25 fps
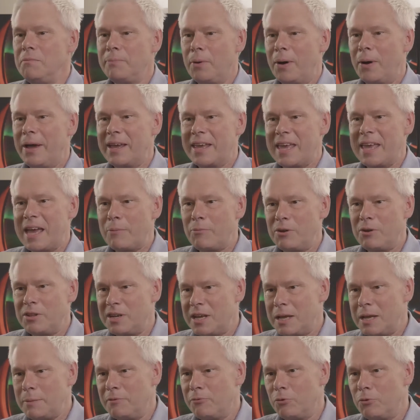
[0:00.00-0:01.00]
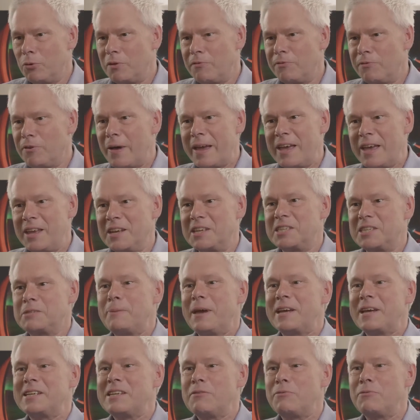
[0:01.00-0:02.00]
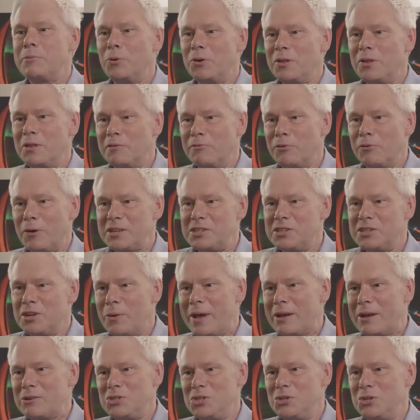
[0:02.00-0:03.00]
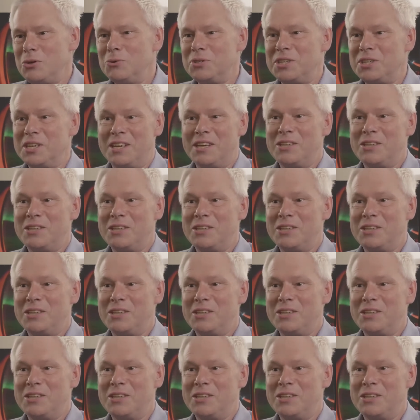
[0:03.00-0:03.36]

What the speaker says: buy a camera the day before the flight and expect everybody on the flight to know how to use it.